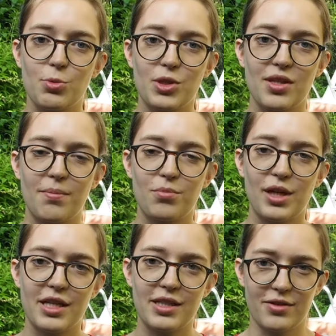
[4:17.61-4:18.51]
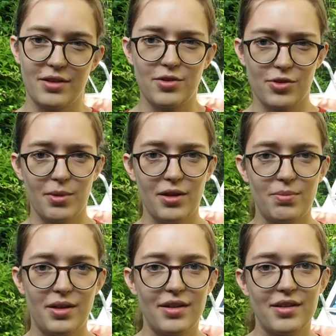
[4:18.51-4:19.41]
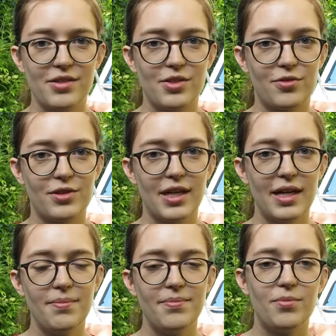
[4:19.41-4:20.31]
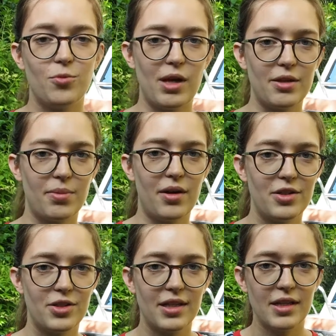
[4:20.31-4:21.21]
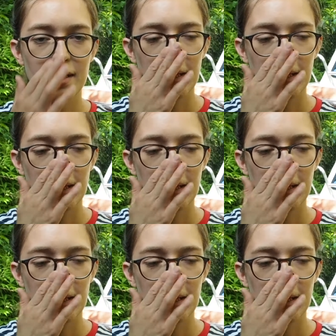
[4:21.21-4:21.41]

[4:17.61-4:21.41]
which then break down into smaller particles over time while you're polishing it,